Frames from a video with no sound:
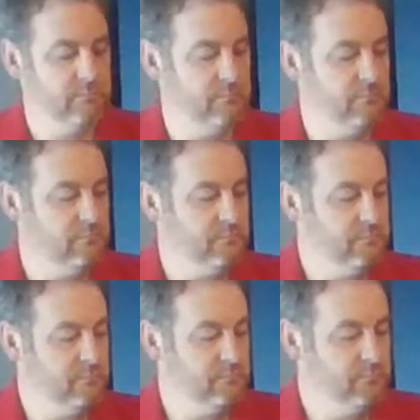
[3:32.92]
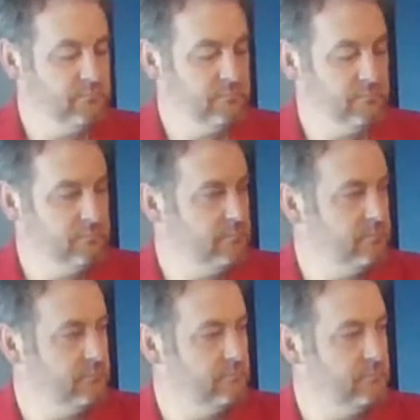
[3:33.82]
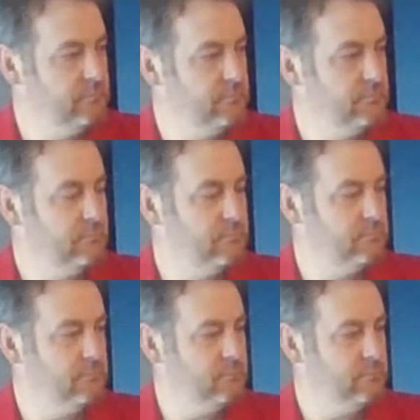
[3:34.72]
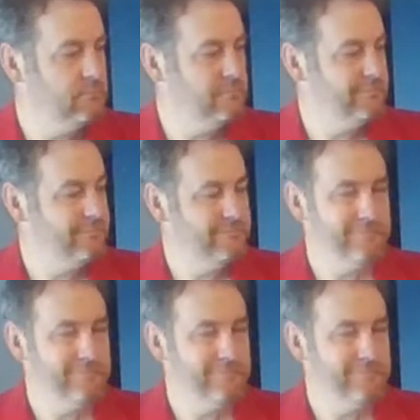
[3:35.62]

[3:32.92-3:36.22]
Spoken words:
[no speech]